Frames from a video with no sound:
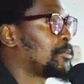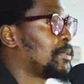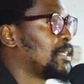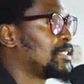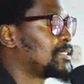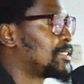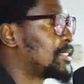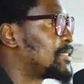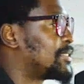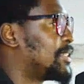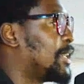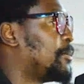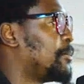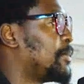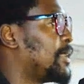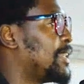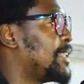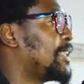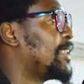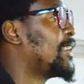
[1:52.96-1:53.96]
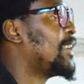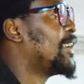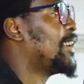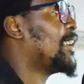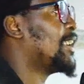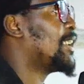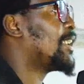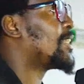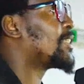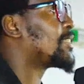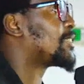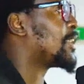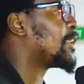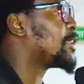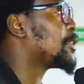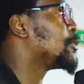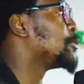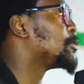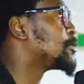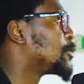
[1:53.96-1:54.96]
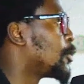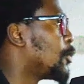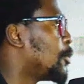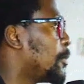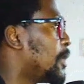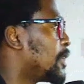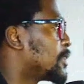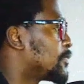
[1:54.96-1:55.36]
from East Assembly. Thank you so